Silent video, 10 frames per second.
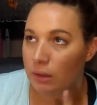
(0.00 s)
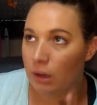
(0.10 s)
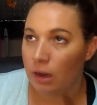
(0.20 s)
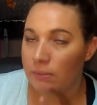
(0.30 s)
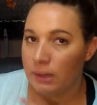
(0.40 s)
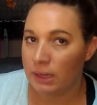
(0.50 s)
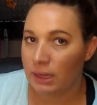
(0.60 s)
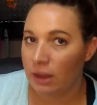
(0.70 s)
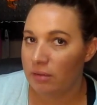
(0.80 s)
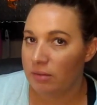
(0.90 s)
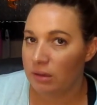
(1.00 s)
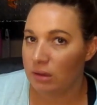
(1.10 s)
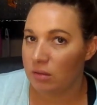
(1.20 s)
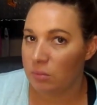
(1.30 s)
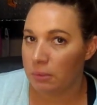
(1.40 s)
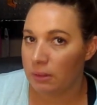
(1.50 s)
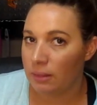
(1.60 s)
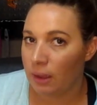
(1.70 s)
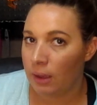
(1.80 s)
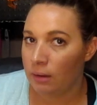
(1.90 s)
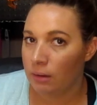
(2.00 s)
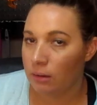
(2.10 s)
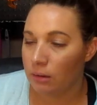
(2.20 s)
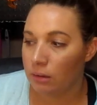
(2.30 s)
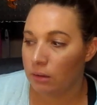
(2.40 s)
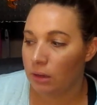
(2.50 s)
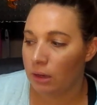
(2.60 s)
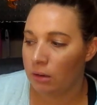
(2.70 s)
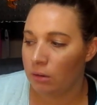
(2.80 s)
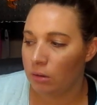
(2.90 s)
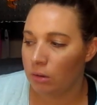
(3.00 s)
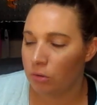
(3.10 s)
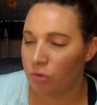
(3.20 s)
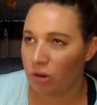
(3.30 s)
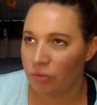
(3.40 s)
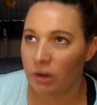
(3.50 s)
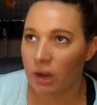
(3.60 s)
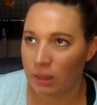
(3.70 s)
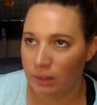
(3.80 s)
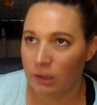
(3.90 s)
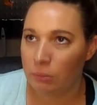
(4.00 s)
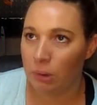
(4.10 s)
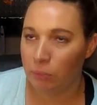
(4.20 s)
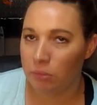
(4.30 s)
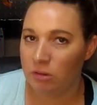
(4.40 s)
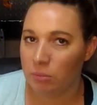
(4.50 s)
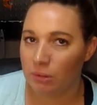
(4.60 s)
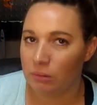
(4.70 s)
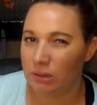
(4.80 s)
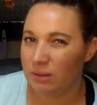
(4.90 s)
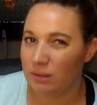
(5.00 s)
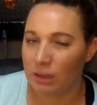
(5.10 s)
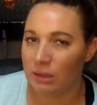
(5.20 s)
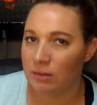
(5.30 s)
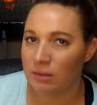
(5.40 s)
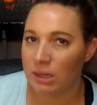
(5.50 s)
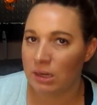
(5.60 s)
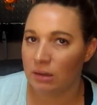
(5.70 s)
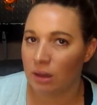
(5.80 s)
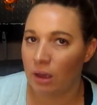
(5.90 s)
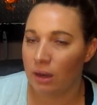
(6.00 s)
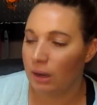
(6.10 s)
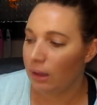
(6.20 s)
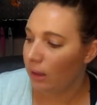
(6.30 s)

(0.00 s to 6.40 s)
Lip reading: Aubrey and Casey could split that. And Trevor and Ellie could probably split one because Ellie doesn't eat a lot.